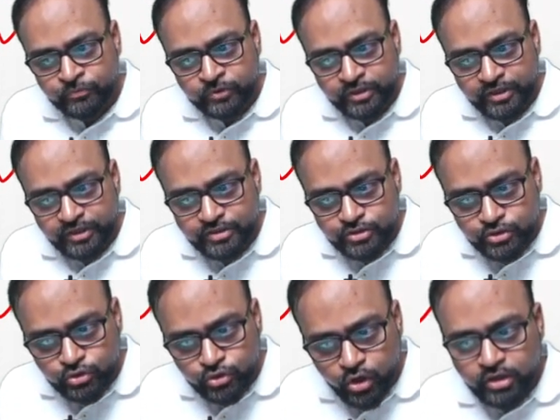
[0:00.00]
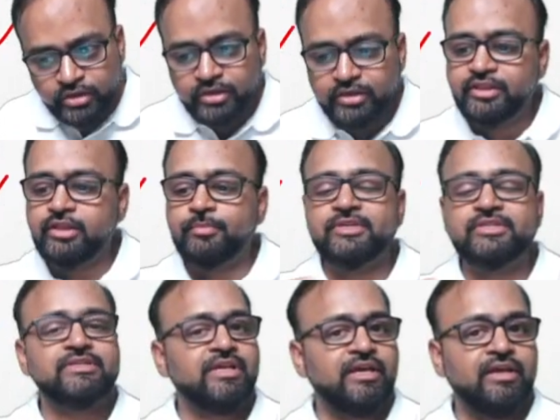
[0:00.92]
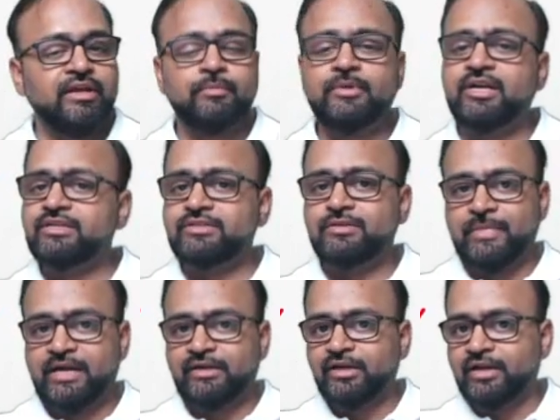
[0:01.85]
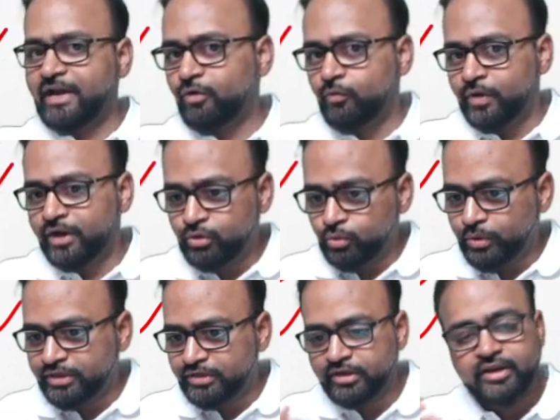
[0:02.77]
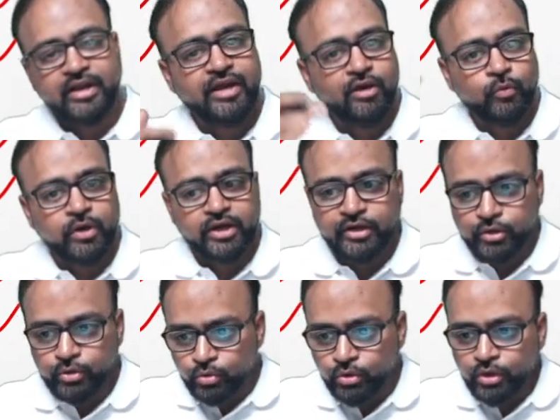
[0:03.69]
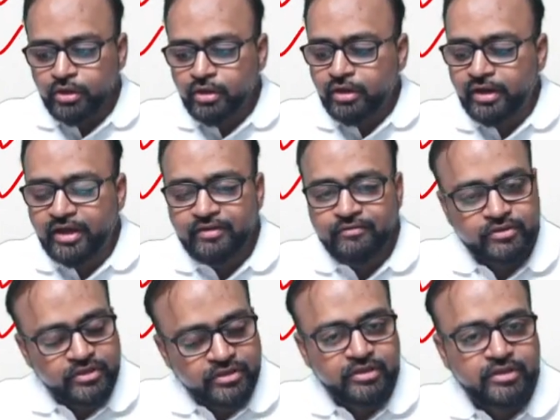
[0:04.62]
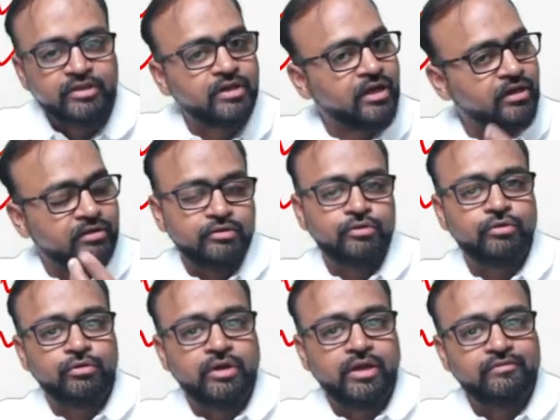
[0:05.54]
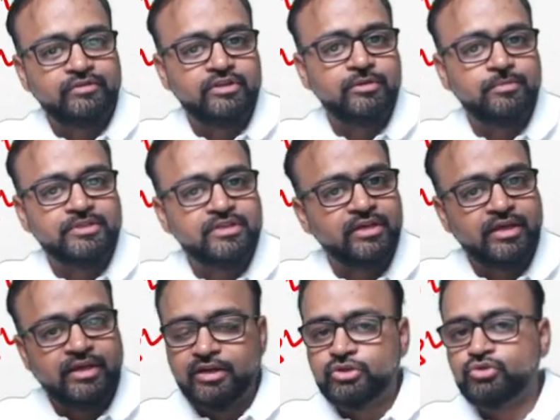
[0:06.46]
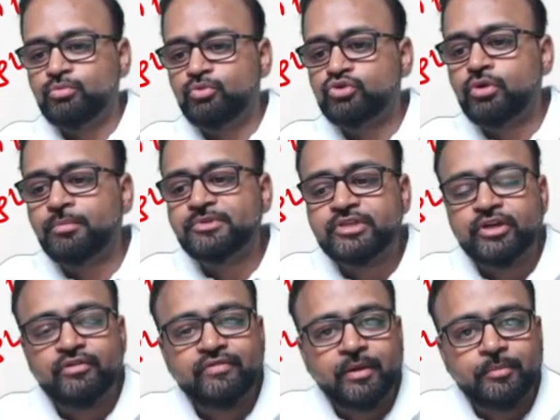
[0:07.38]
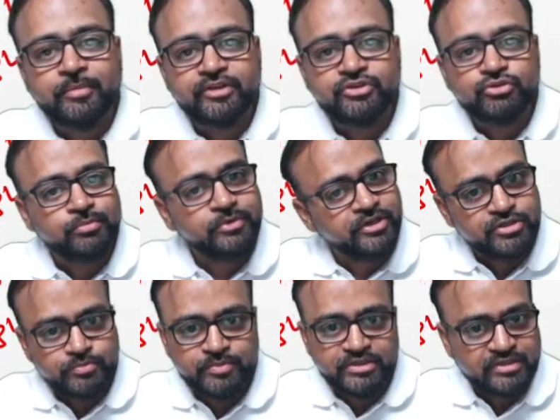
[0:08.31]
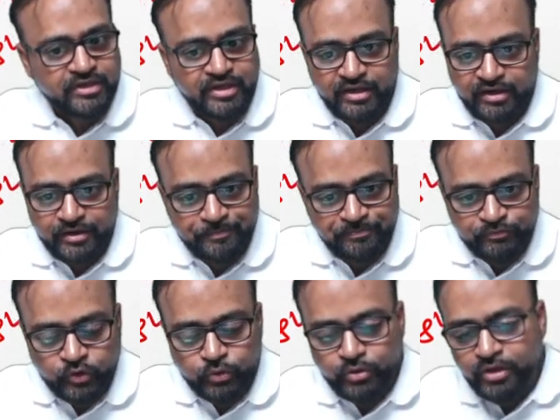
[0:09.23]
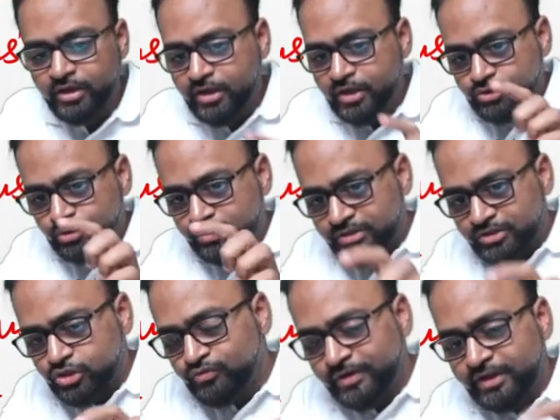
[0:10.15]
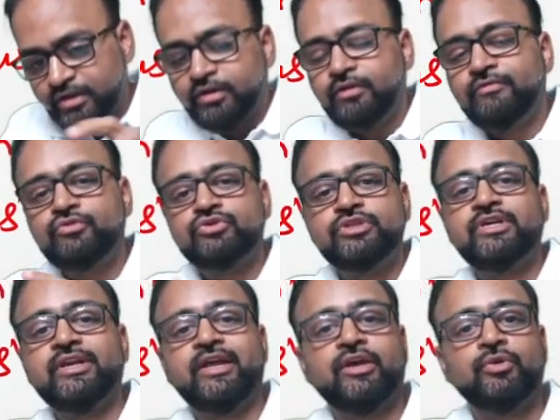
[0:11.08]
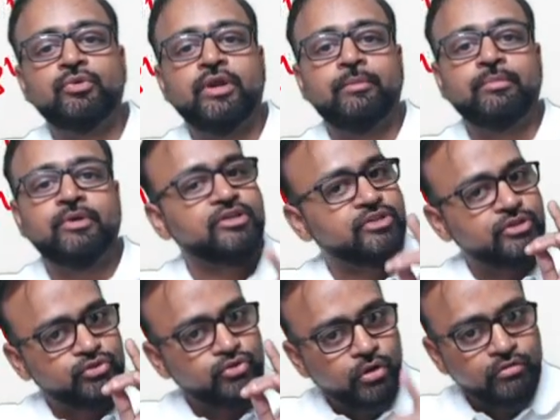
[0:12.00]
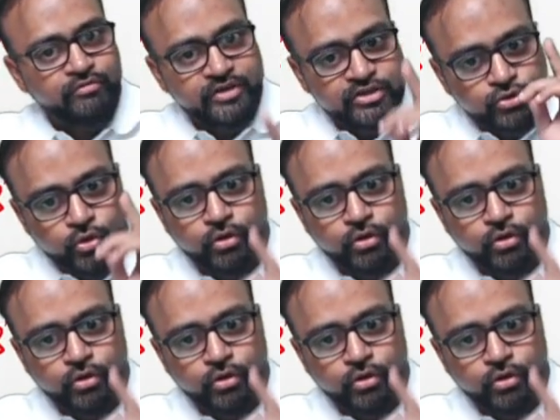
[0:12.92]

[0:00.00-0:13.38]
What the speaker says: It is not in the basal ganglia, but doesn't matter. Rank 1, 2 and 3, rank 1 and 2 lie within the basal ganglia. So most common site of hypertensive bleed is basal ganglia. Okay. So this is where if you see an acute hemorrhage, it is always